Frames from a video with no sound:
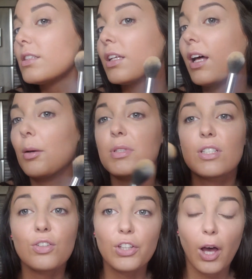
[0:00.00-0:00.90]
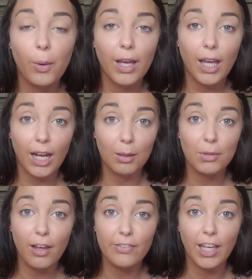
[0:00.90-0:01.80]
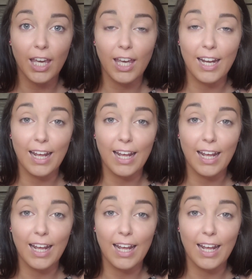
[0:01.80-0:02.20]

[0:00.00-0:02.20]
I'm still glowing and I'm loving it,